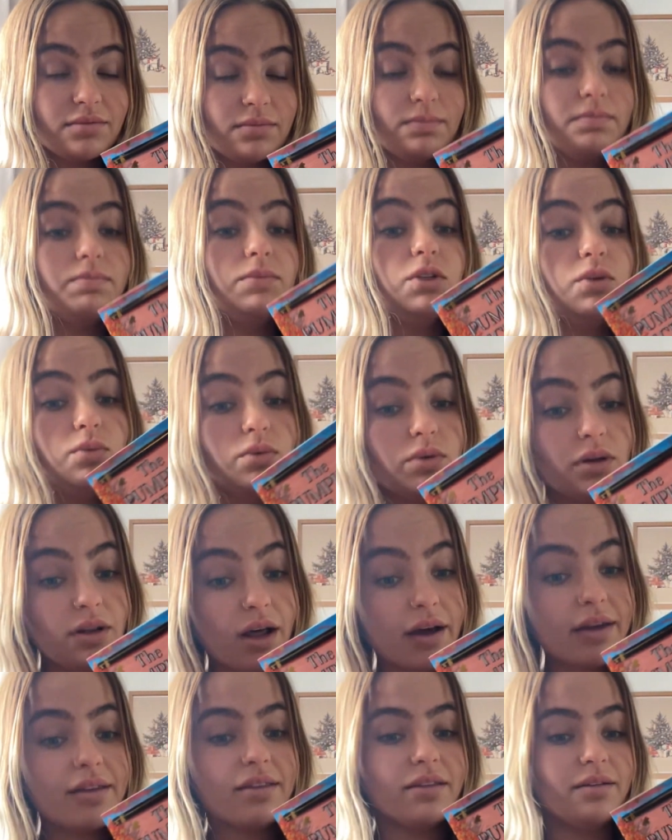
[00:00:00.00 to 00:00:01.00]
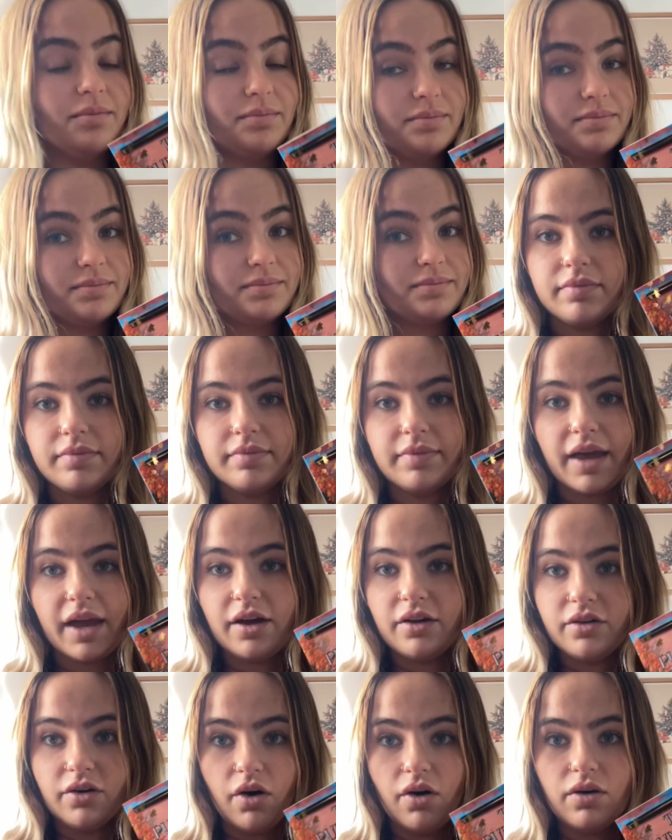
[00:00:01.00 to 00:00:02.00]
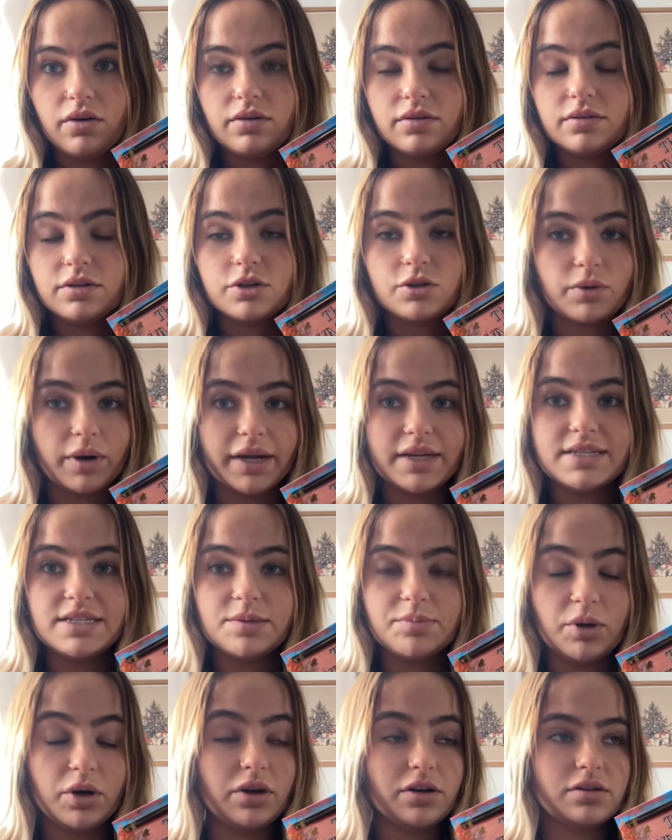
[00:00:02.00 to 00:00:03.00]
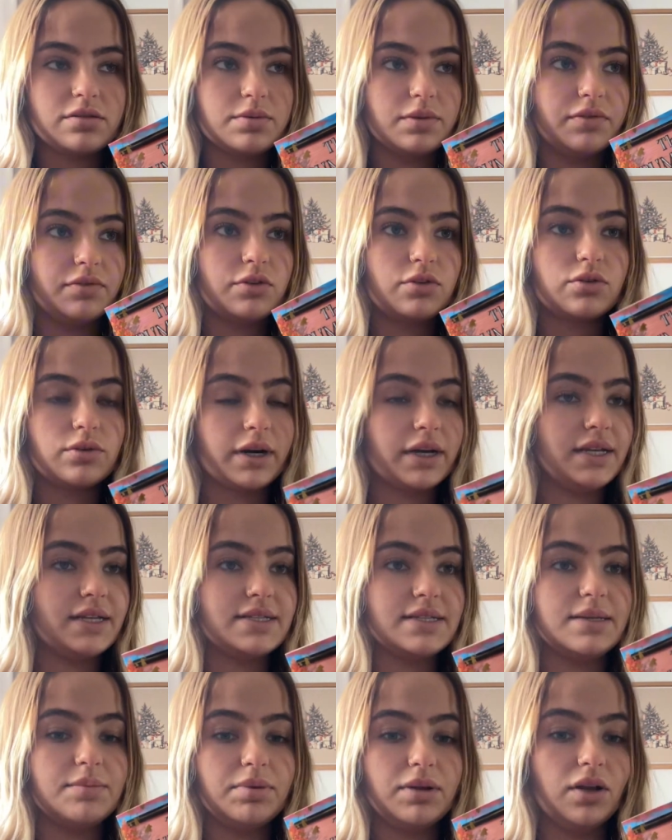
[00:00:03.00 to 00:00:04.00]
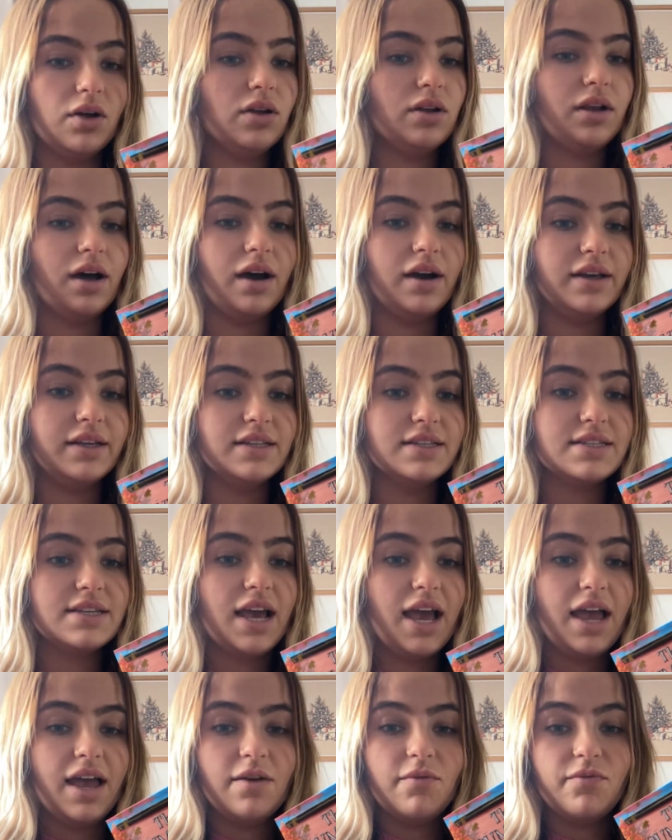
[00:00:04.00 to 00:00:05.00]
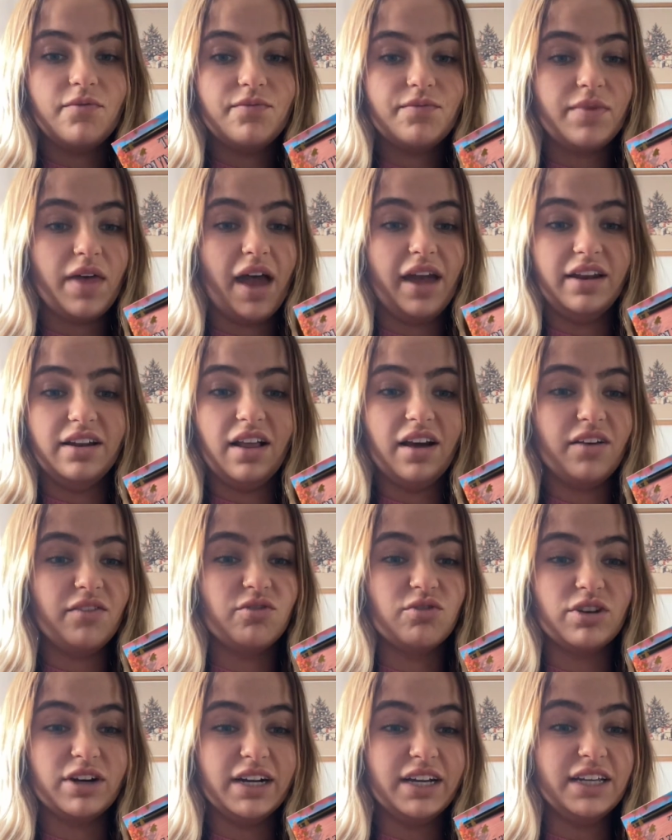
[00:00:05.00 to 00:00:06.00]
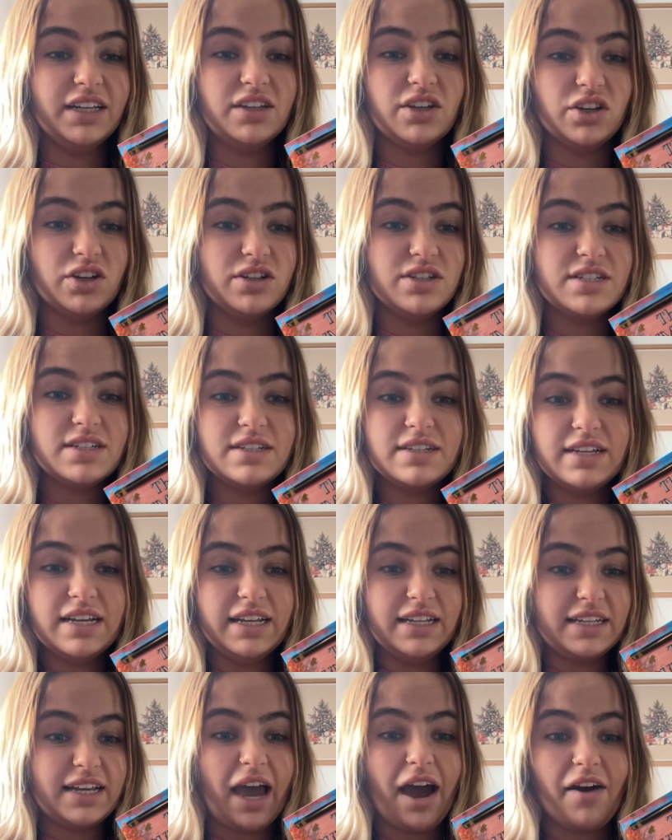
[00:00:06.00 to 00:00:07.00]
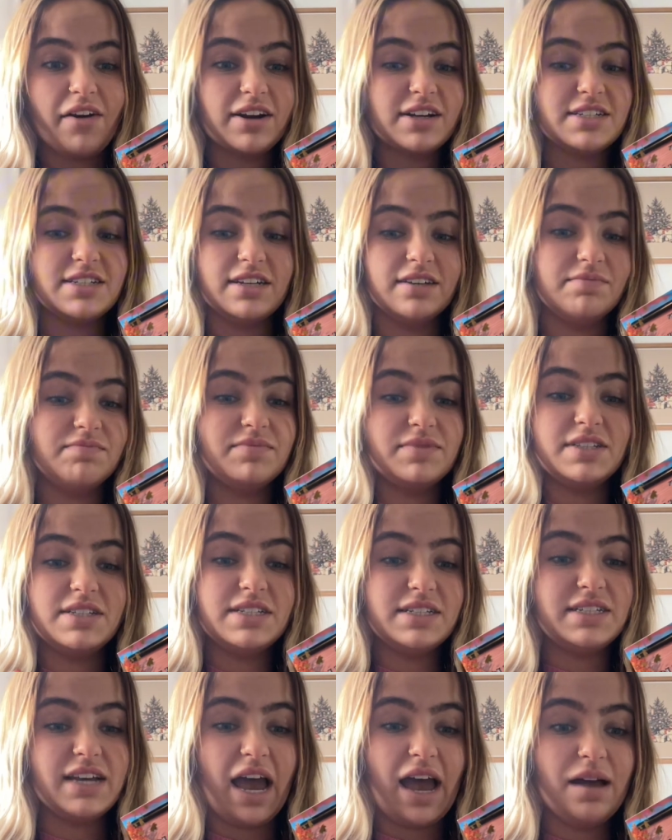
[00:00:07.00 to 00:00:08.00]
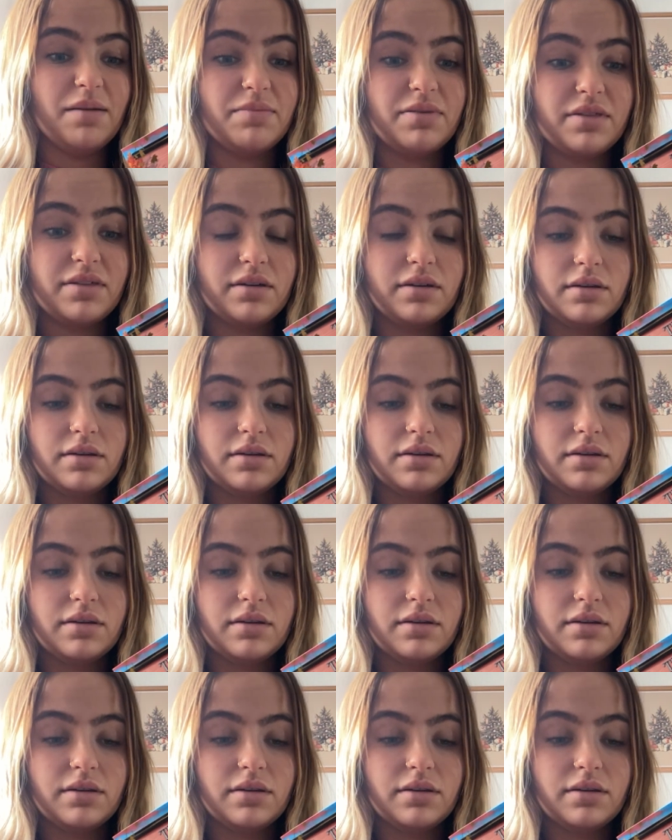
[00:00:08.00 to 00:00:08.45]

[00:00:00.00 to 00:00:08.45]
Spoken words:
you will like them. They are not crazy books with crazy plot lines and like really good in character depth.